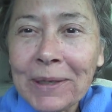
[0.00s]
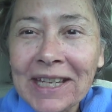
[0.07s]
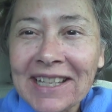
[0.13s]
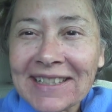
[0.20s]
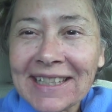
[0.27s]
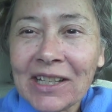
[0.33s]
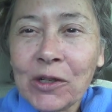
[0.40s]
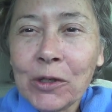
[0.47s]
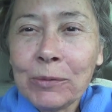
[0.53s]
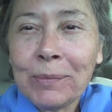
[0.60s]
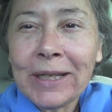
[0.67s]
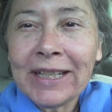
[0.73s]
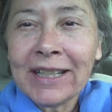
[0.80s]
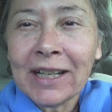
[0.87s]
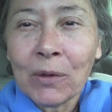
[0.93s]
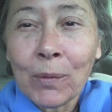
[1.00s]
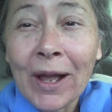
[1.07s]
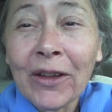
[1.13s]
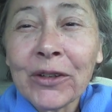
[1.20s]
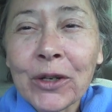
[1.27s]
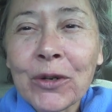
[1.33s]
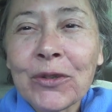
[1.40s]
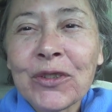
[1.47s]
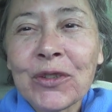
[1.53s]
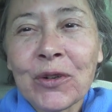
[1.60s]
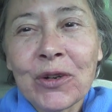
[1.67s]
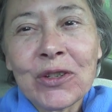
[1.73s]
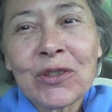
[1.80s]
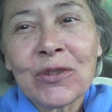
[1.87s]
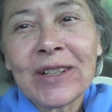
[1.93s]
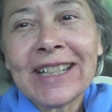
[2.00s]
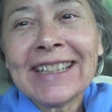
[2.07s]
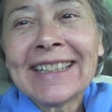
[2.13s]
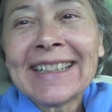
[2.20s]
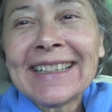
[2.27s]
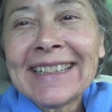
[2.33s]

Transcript: because it could be a well known sorcery